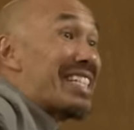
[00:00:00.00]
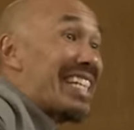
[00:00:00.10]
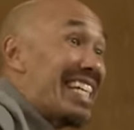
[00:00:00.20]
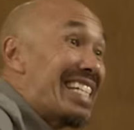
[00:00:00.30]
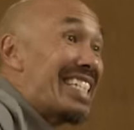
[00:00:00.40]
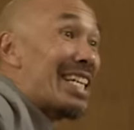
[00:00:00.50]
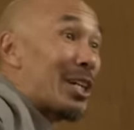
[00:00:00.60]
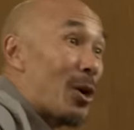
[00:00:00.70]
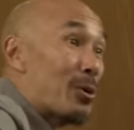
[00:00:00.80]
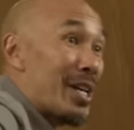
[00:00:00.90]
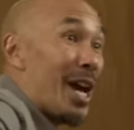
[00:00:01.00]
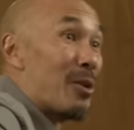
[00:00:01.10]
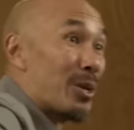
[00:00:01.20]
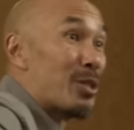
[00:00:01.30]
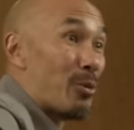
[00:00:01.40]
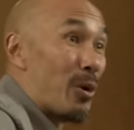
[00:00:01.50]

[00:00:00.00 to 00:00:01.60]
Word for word: It's easy to go down this